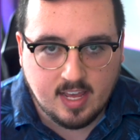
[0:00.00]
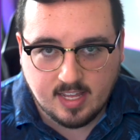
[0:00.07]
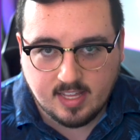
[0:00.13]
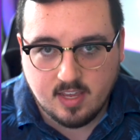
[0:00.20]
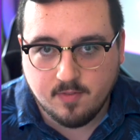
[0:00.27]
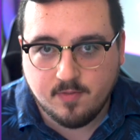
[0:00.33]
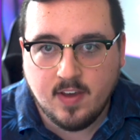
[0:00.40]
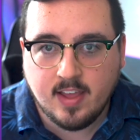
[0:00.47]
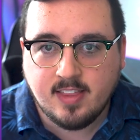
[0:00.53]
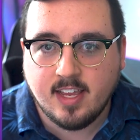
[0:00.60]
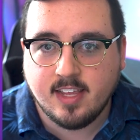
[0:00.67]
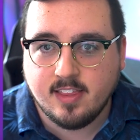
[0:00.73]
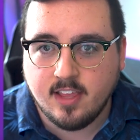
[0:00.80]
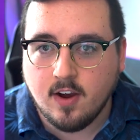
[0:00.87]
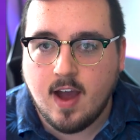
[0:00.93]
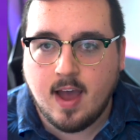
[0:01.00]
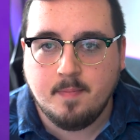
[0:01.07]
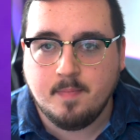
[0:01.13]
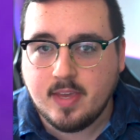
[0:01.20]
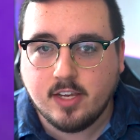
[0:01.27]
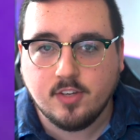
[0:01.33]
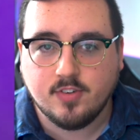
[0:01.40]
In the event that their
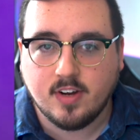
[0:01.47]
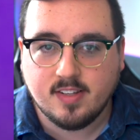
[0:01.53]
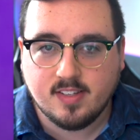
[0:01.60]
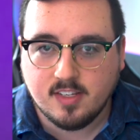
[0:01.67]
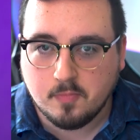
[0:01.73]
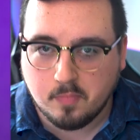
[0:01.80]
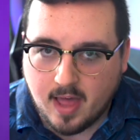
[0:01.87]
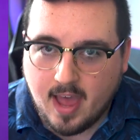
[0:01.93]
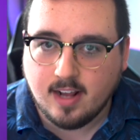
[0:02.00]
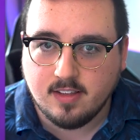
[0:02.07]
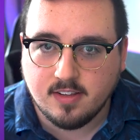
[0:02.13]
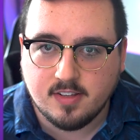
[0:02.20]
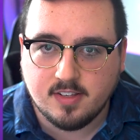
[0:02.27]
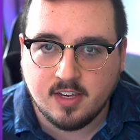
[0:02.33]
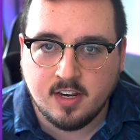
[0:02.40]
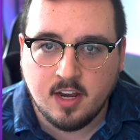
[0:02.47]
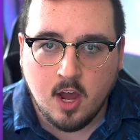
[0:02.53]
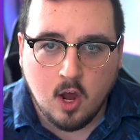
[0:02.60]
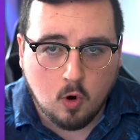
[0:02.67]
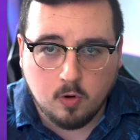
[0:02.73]
IP address is blacklisted